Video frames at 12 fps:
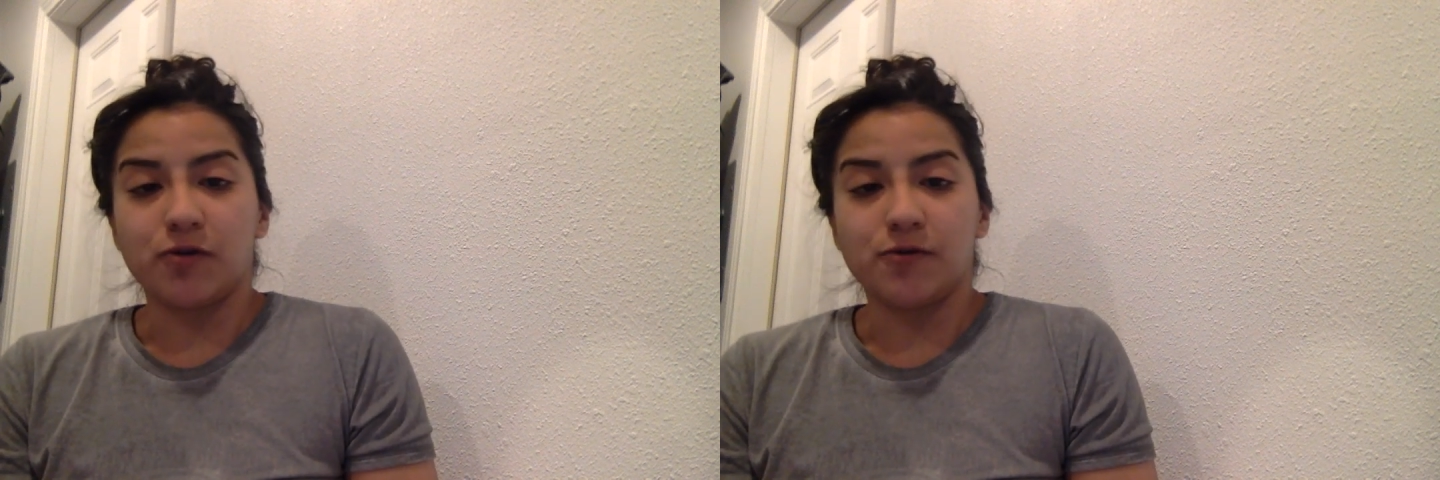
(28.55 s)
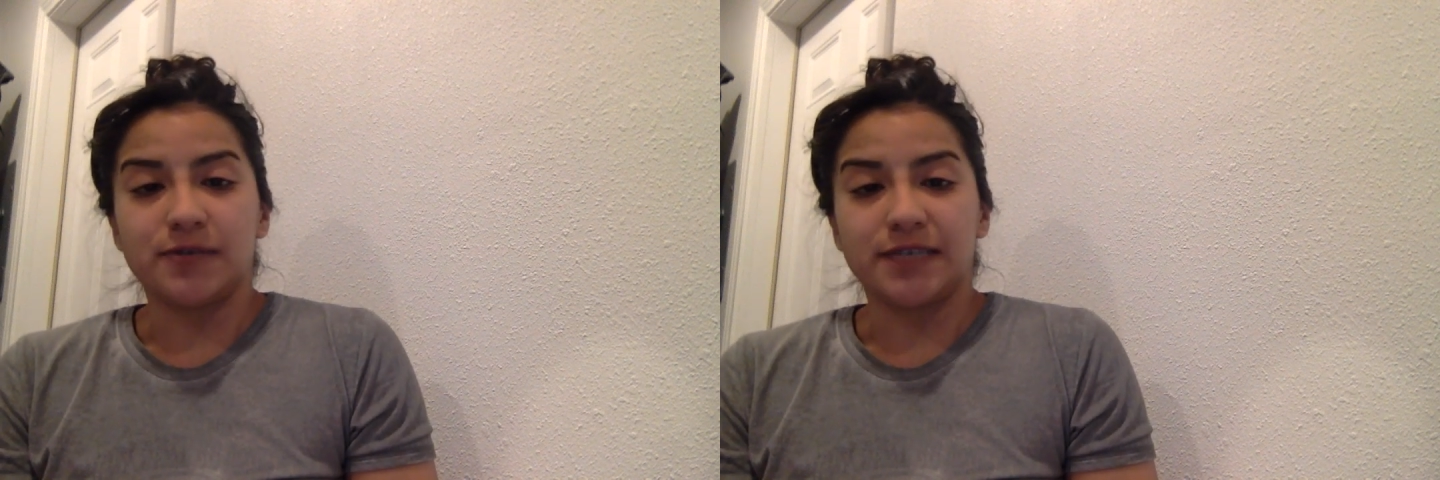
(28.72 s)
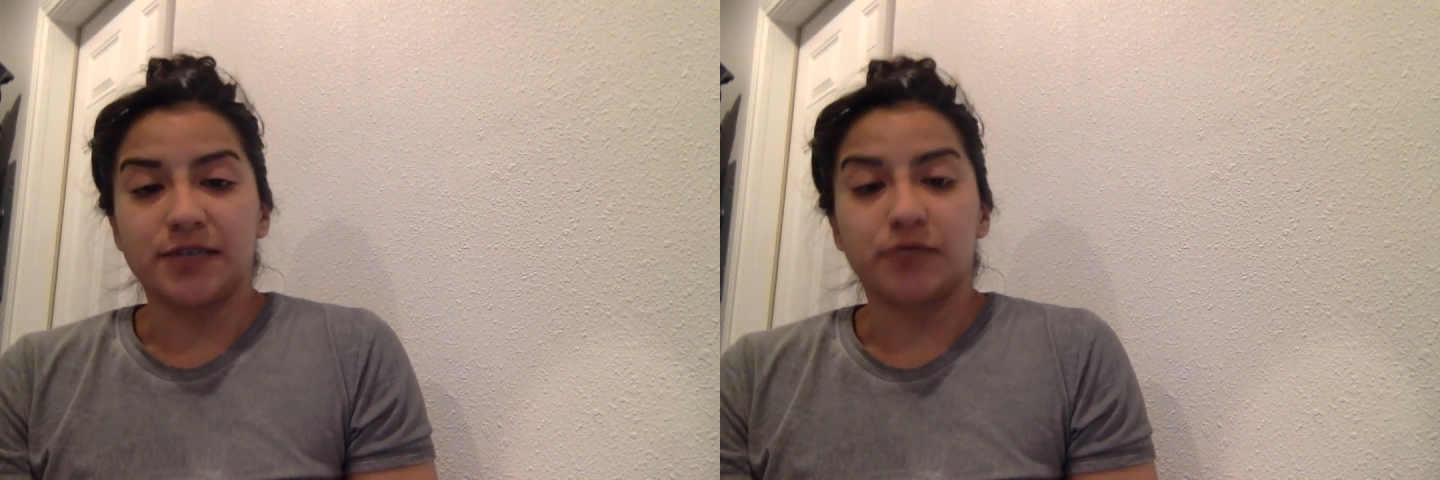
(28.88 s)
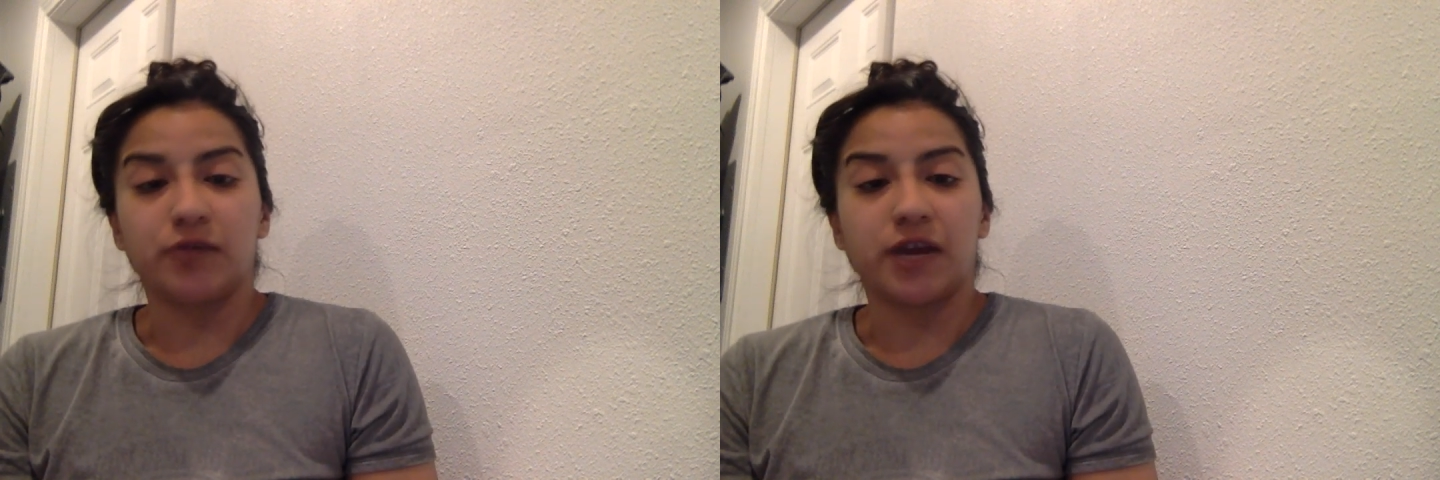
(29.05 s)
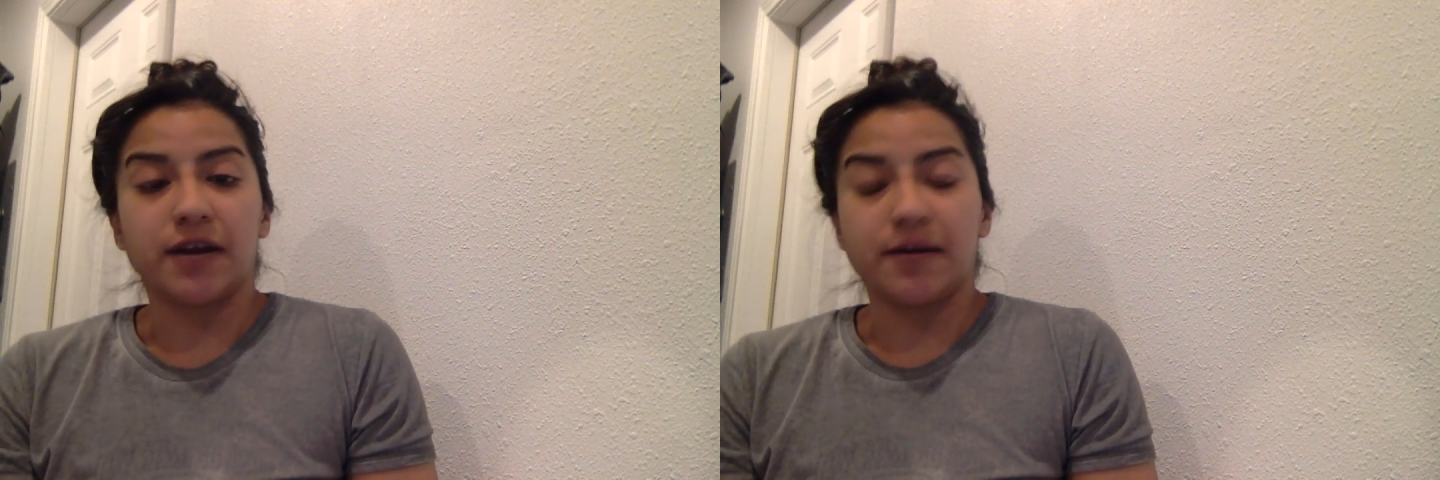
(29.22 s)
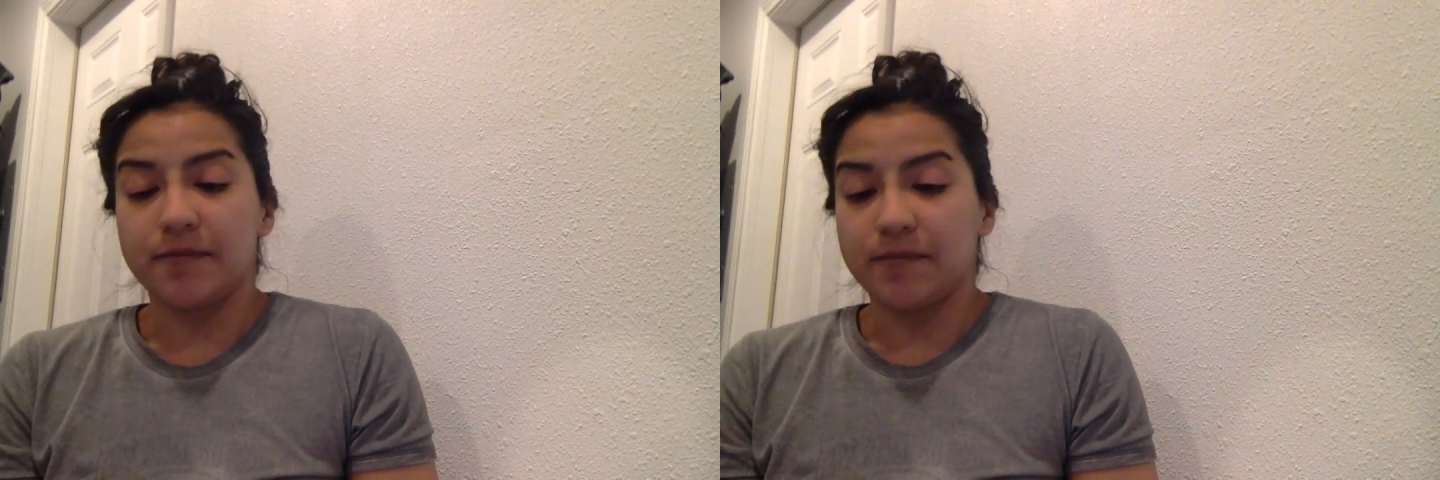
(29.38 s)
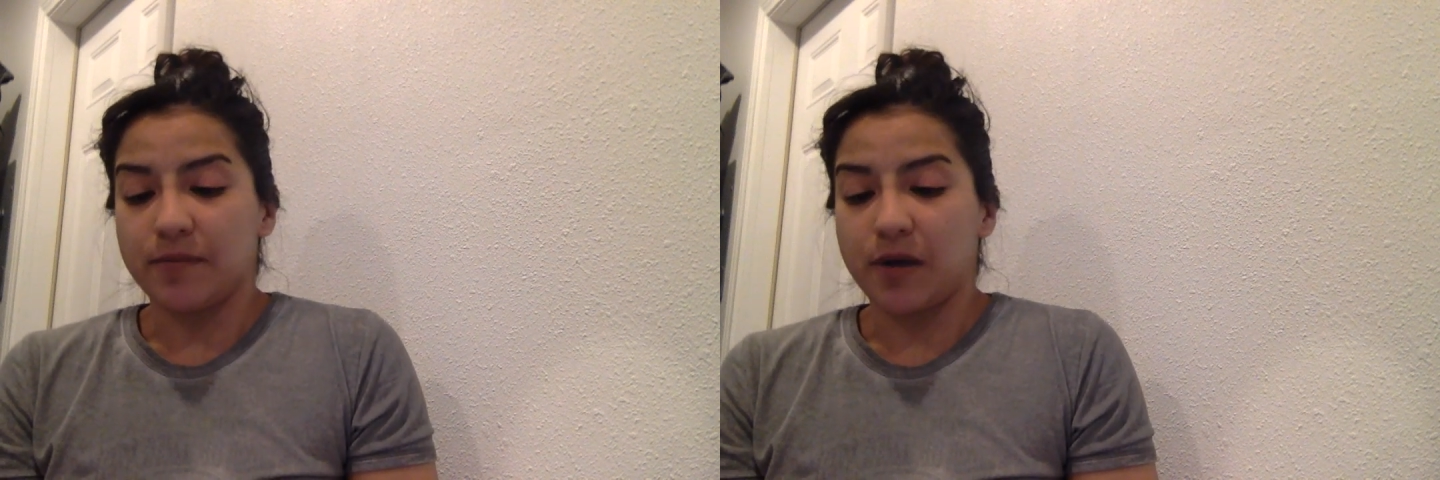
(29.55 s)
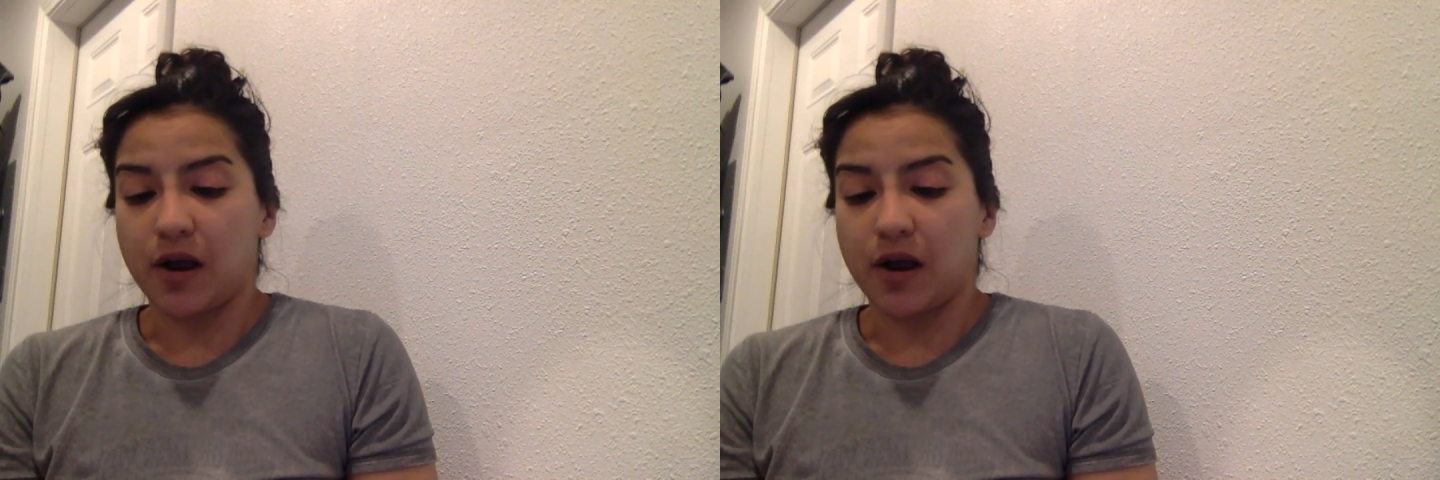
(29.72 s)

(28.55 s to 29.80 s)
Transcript: was written,